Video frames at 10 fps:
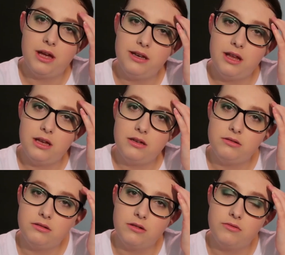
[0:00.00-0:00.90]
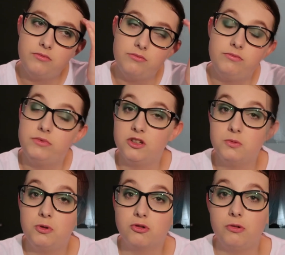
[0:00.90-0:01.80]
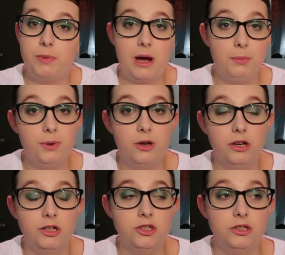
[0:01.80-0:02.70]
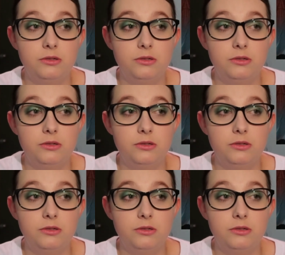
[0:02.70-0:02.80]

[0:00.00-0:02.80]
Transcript: And then the support group happened,